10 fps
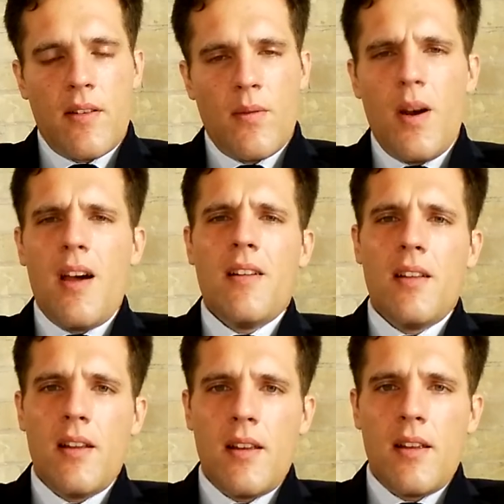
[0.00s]

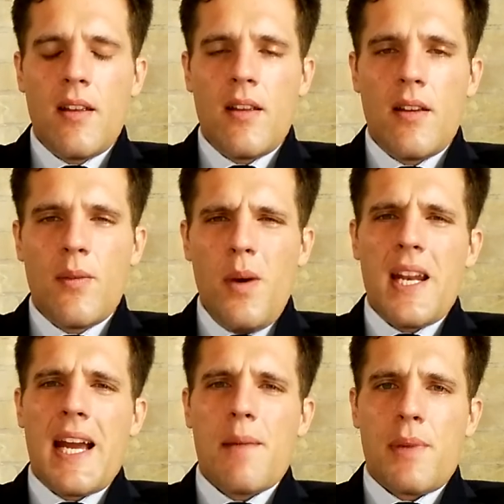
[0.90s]
Well, what
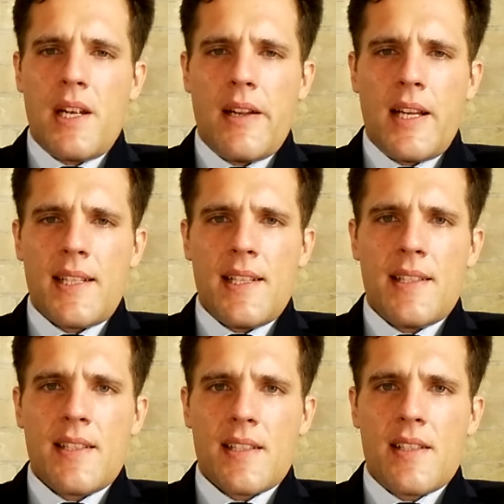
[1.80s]
happened in
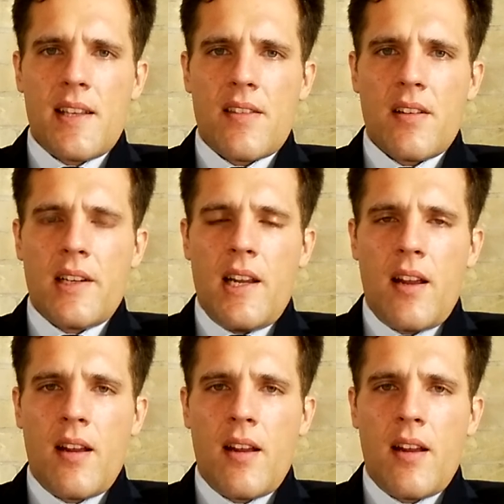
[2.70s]
1963?